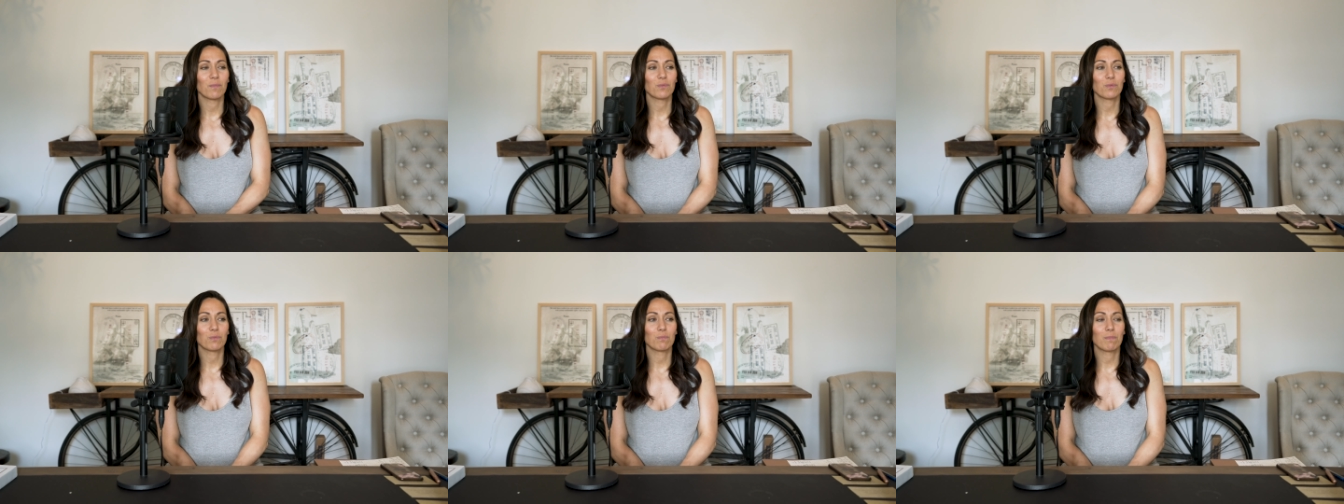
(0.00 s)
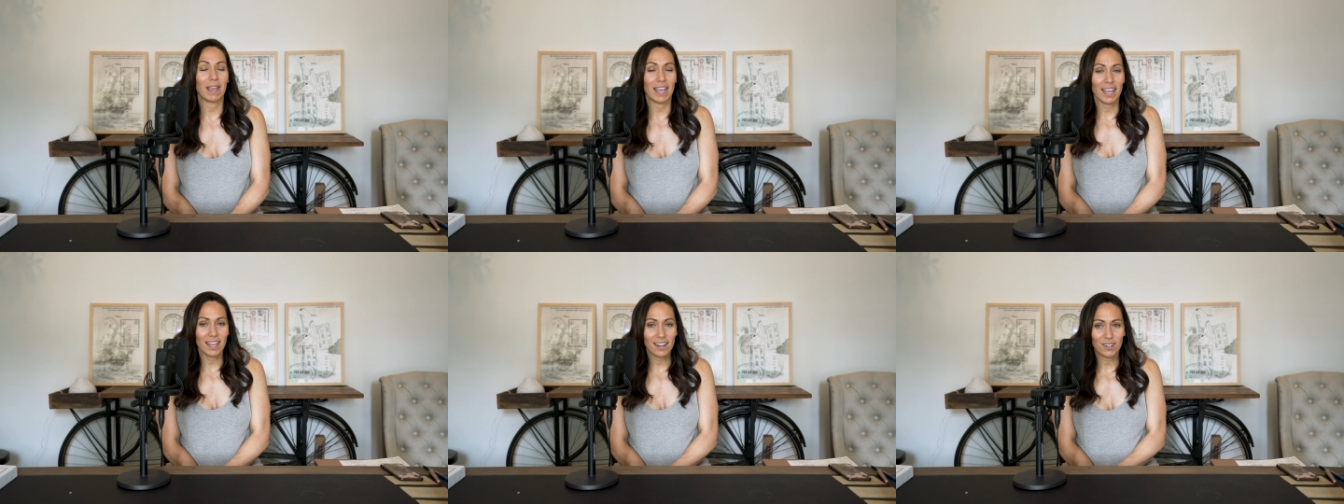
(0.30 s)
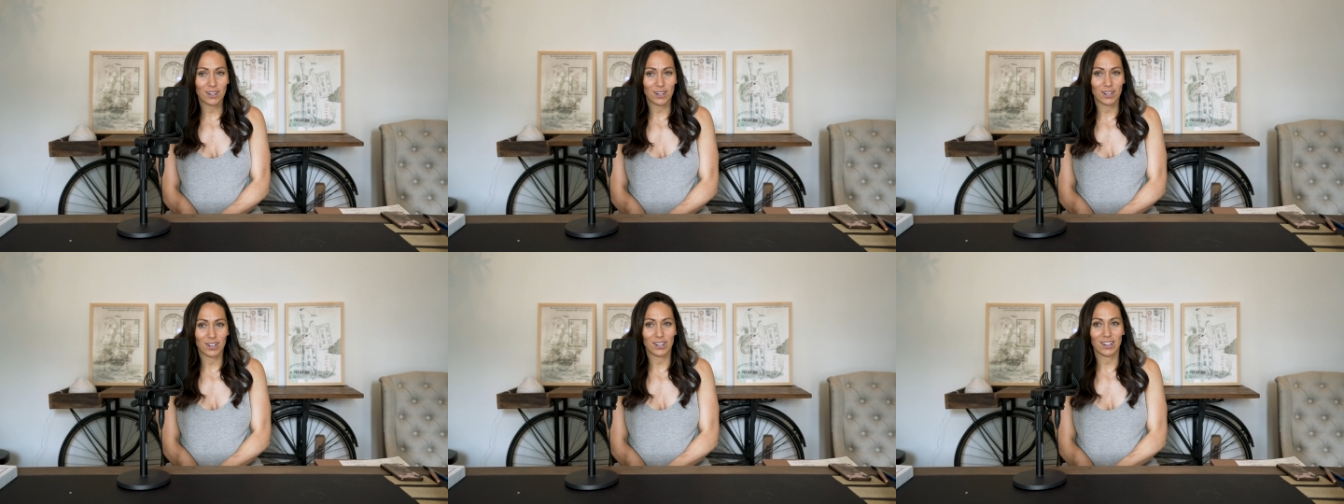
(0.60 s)

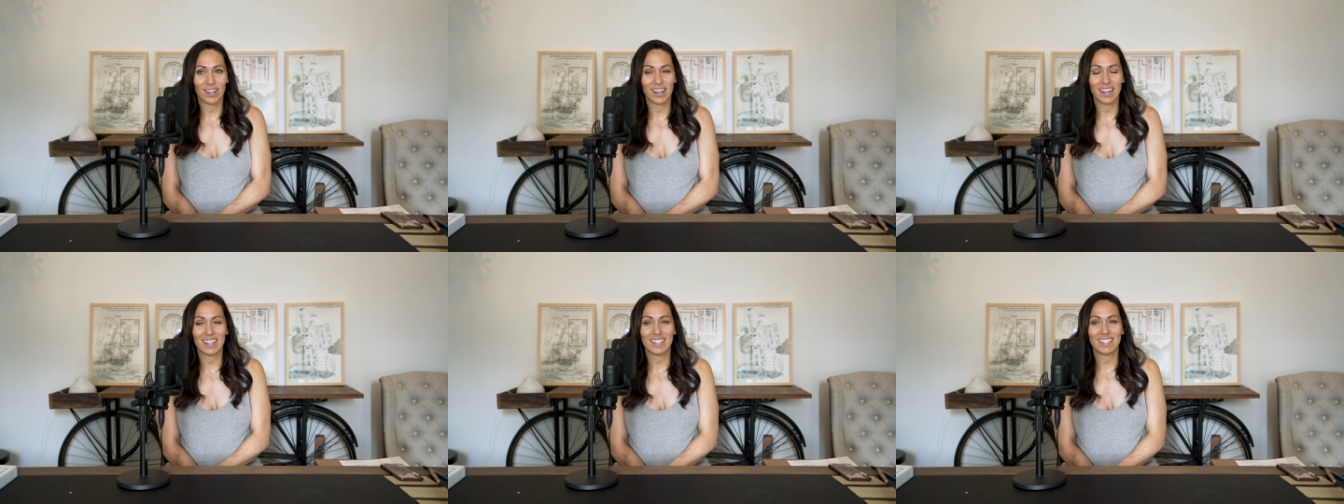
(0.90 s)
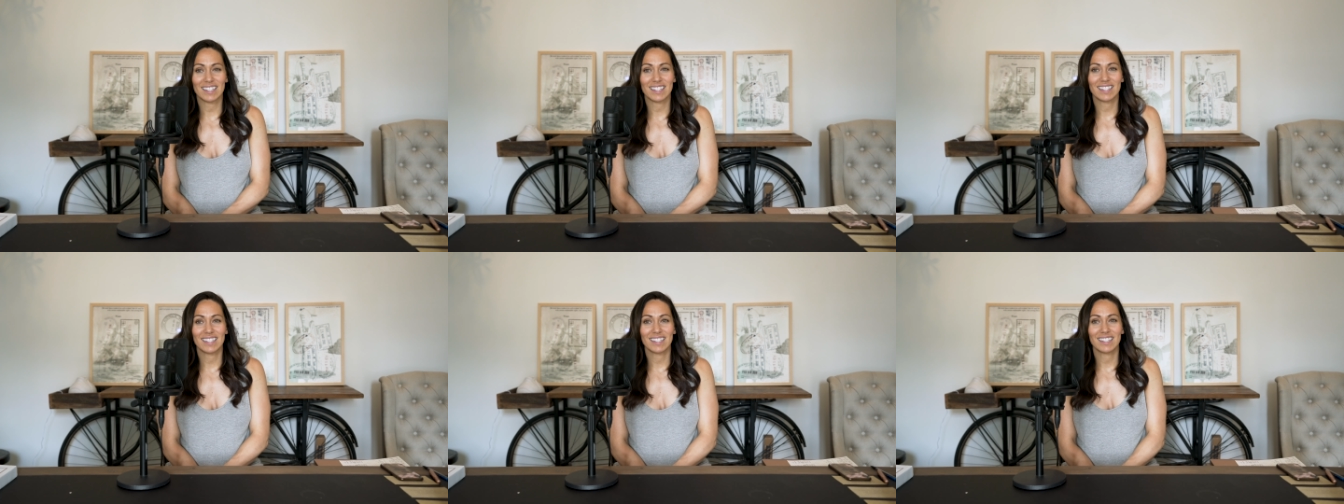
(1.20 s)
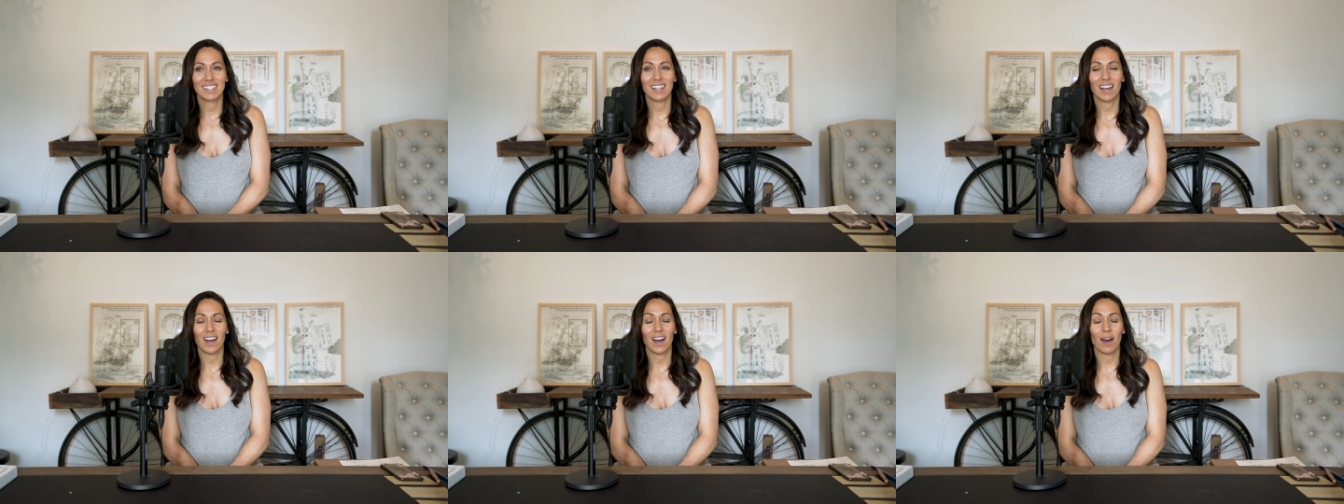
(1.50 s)
Banner is
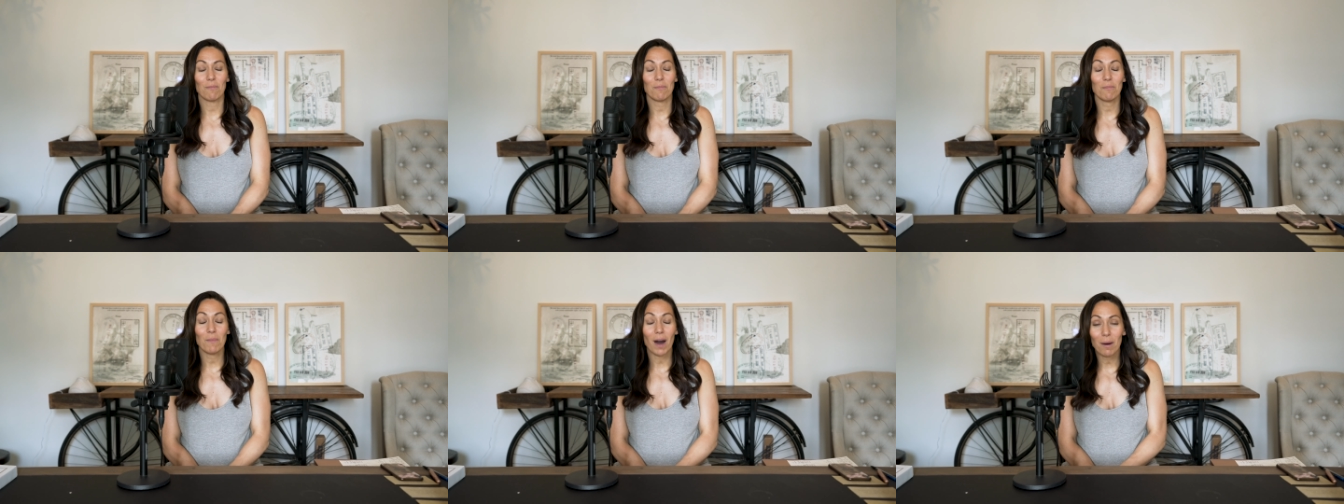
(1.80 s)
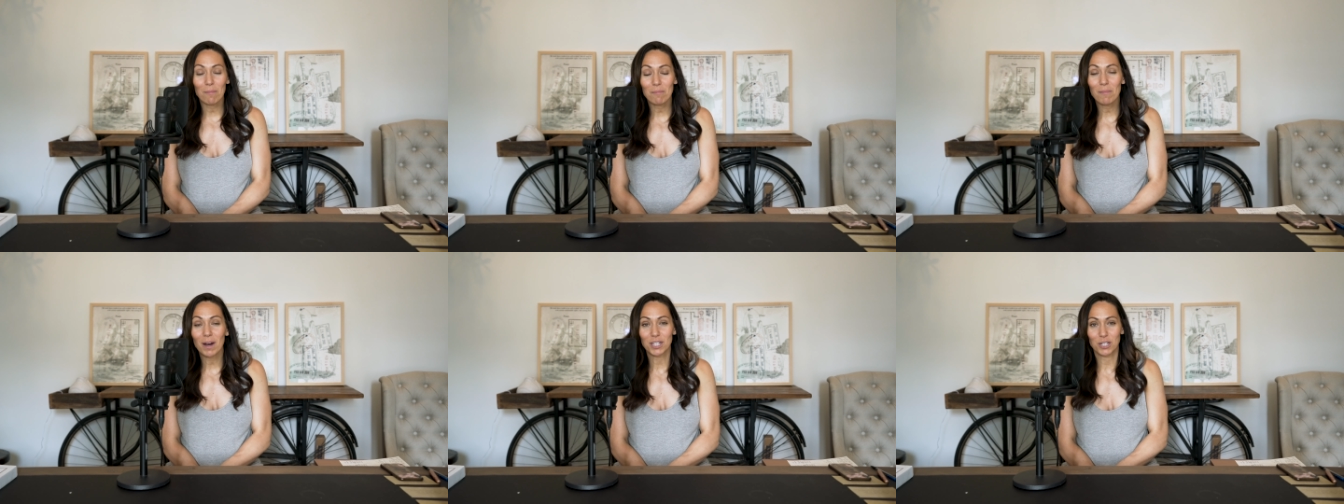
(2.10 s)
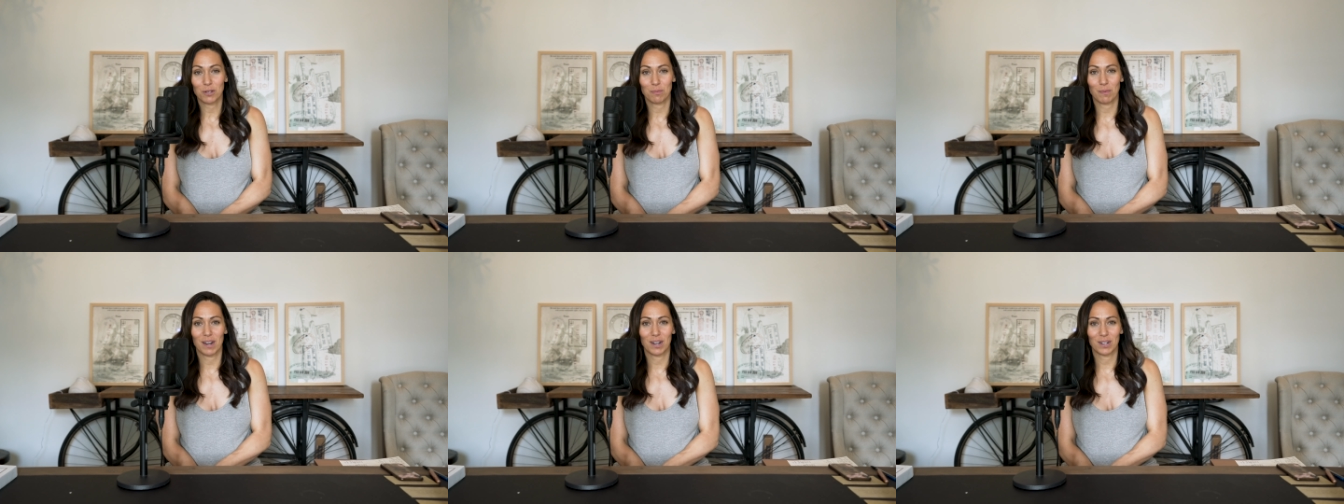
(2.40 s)
a
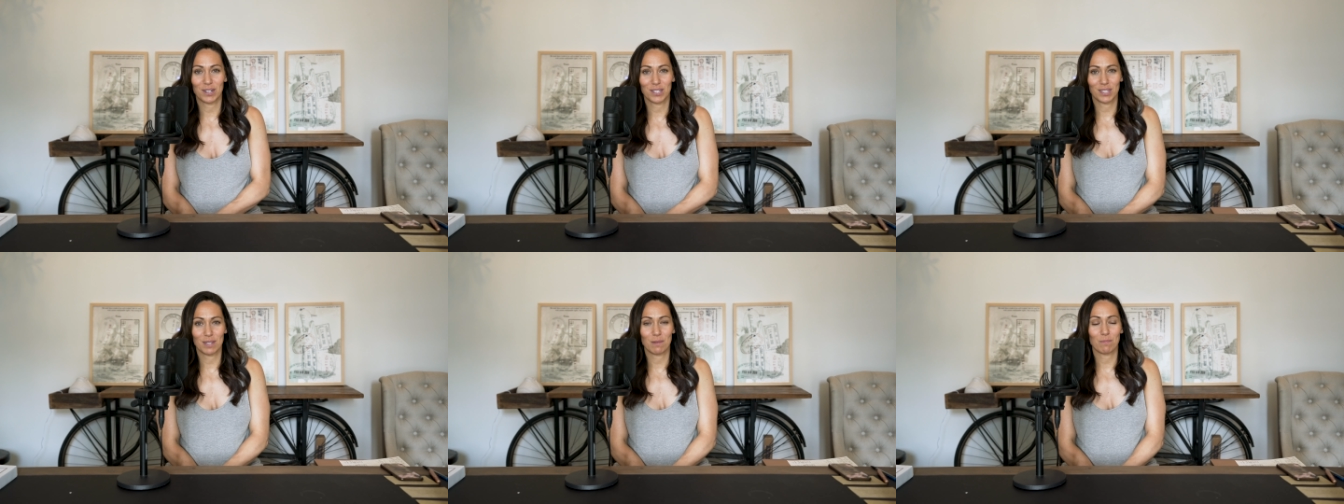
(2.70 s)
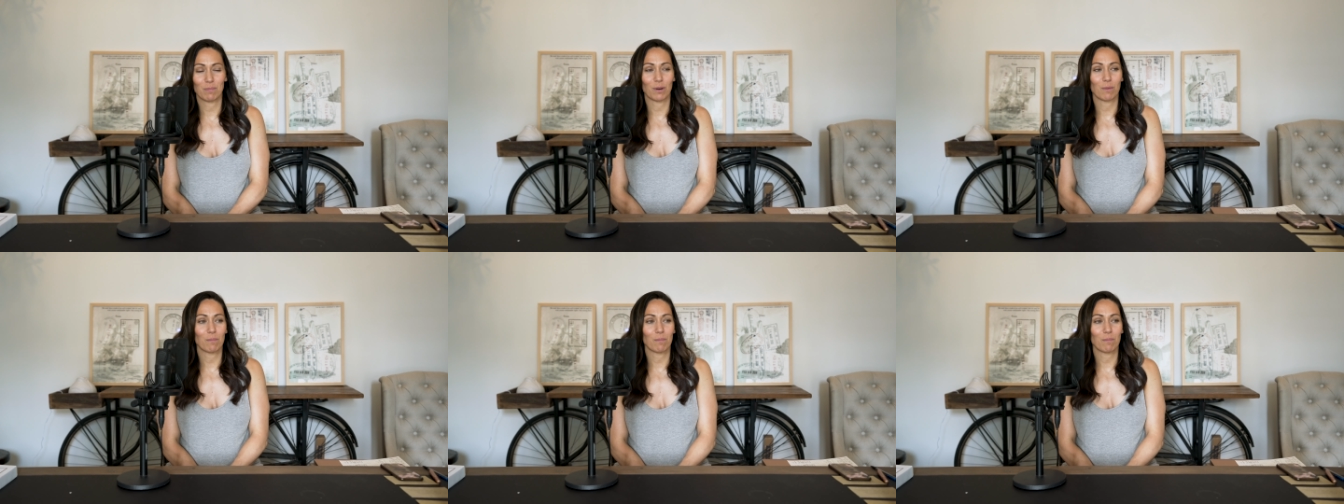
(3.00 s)
much better sleeper.